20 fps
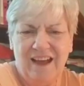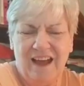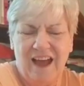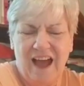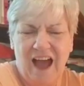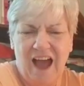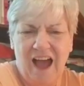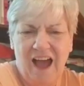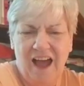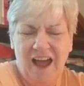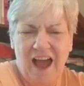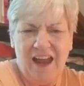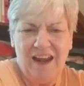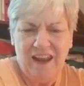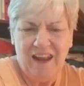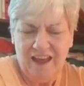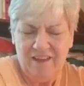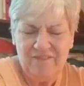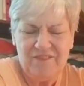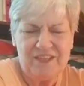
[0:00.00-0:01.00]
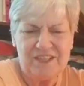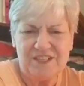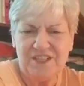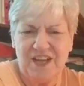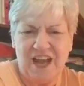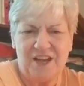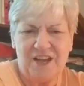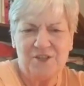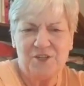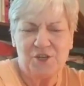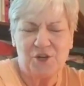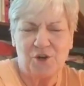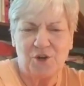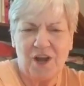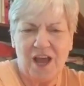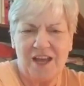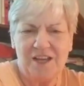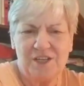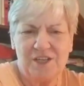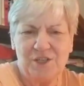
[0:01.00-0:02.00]
I love this night shirt.
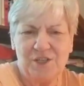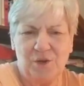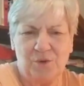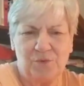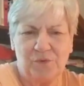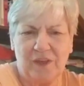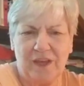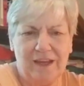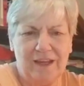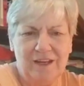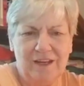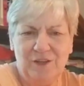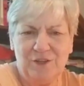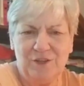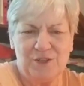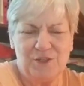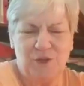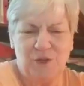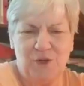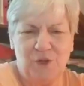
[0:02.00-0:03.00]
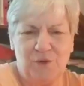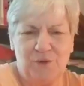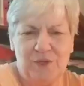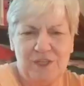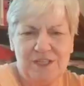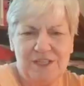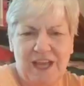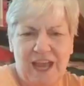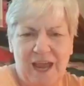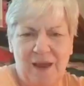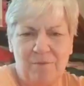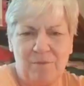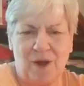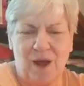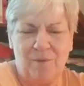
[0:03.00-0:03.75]
I just don't think it looks good on this camera.